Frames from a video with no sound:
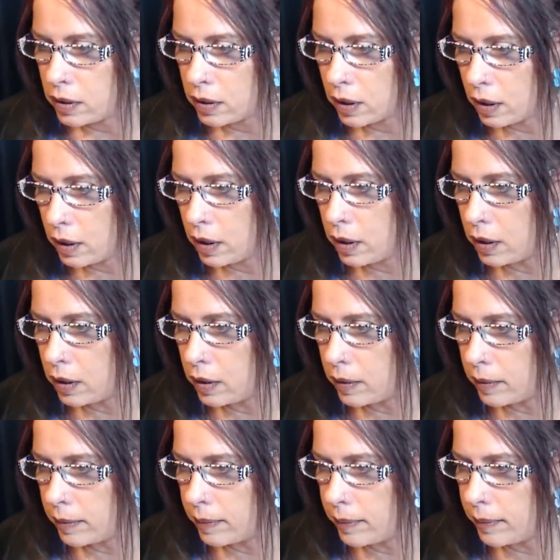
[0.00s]

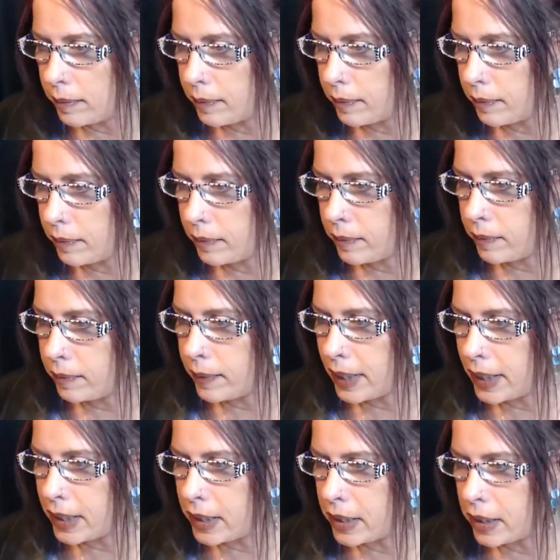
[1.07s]
Um,
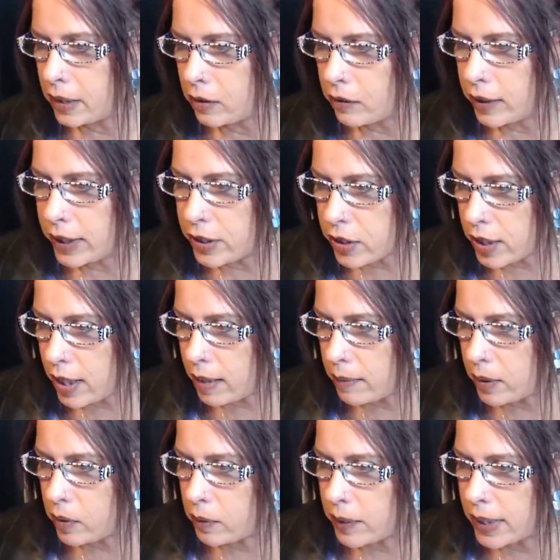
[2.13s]
Mandy did a great job
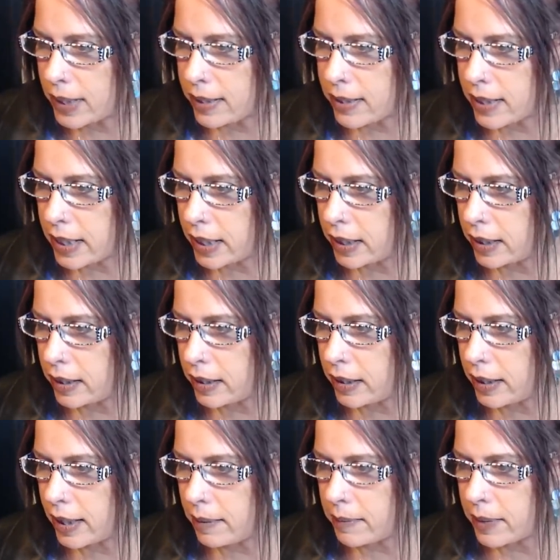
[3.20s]
on the witness
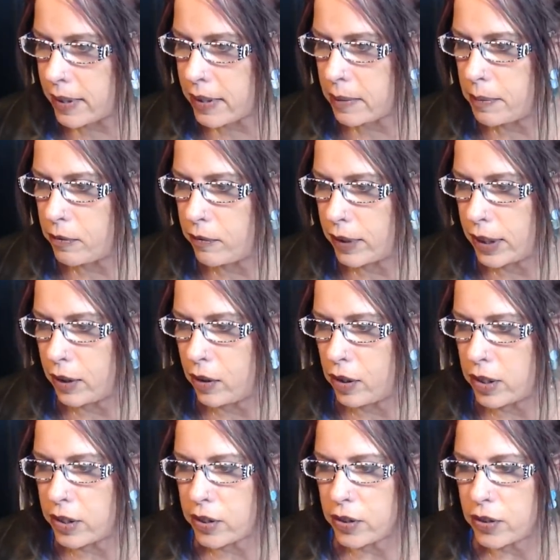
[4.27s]
stand. That must have been really
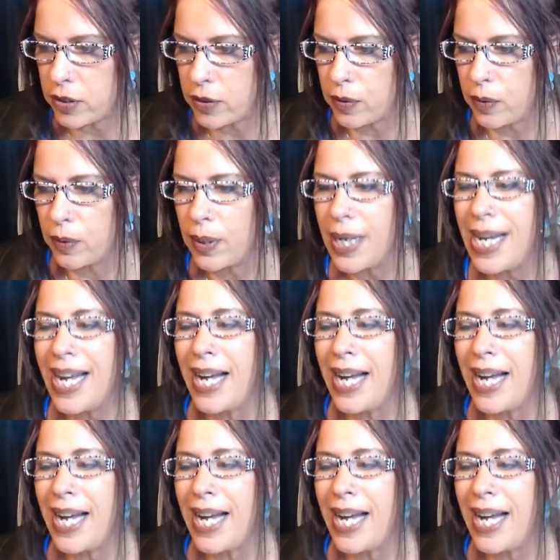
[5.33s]
hard to do.